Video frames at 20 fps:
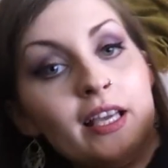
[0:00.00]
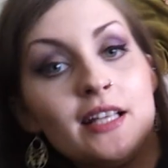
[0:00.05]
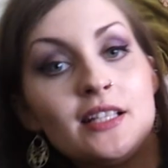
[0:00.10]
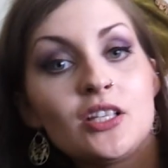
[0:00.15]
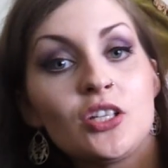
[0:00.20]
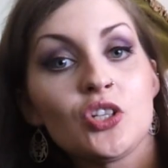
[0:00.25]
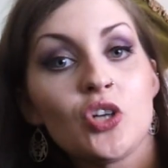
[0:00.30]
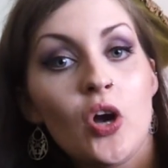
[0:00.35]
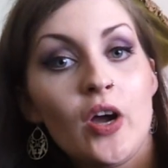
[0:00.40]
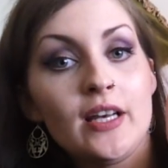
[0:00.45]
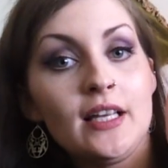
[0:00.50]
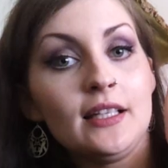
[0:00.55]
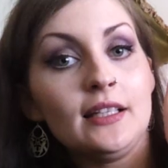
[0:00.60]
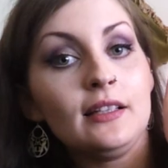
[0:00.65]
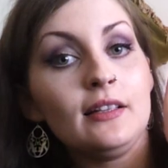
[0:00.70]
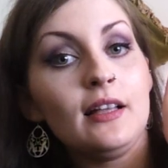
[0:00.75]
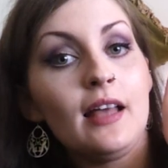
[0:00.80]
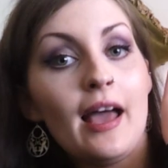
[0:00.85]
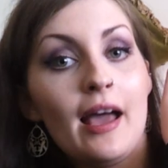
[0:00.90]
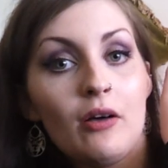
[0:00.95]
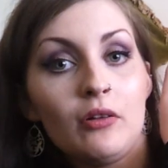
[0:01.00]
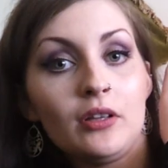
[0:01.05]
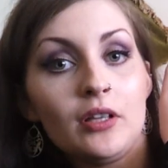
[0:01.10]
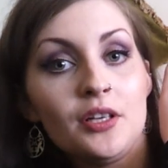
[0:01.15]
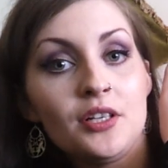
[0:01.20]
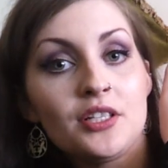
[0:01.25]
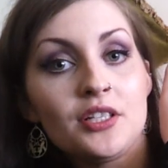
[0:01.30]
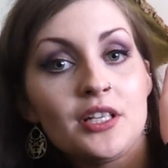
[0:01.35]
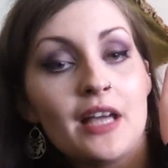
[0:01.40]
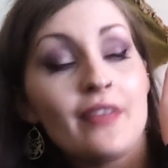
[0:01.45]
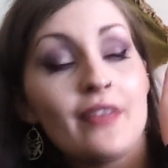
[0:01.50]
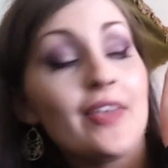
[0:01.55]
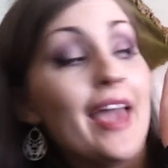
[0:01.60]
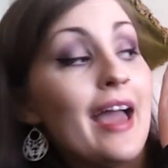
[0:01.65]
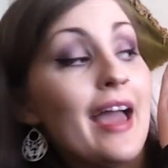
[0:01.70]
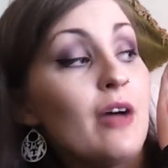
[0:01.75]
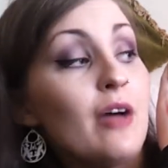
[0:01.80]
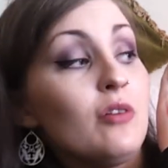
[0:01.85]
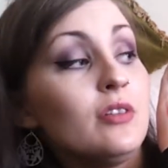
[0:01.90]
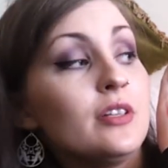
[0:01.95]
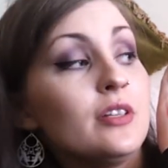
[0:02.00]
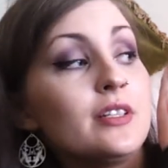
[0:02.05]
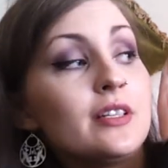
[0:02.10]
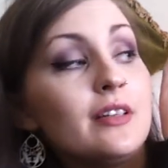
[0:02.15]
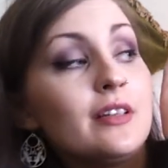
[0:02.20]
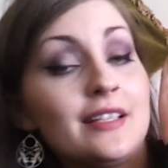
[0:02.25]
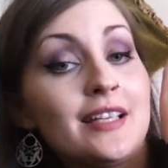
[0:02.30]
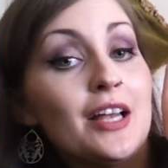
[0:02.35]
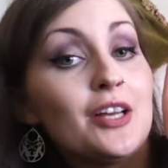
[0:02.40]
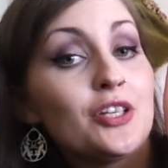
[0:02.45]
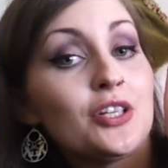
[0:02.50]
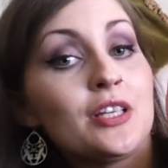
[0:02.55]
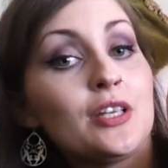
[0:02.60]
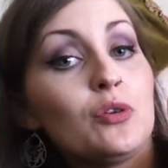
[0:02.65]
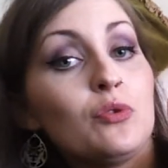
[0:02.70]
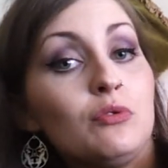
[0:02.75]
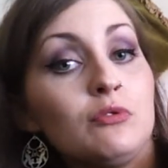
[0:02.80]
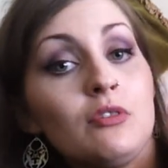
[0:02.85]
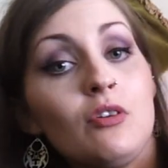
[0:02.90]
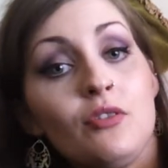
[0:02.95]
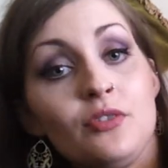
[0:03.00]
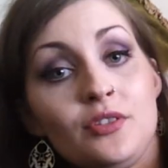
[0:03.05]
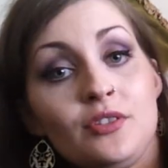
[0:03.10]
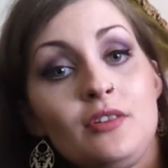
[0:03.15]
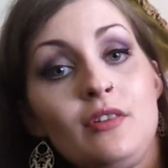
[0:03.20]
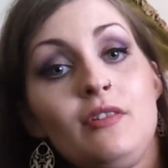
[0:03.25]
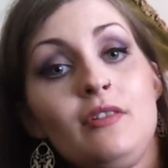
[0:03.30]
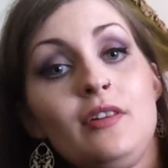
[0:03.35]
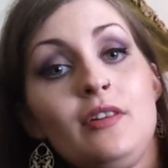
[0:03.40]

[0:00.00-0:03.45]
It's a tiny little owlet, and the owlet is actually called Oscar.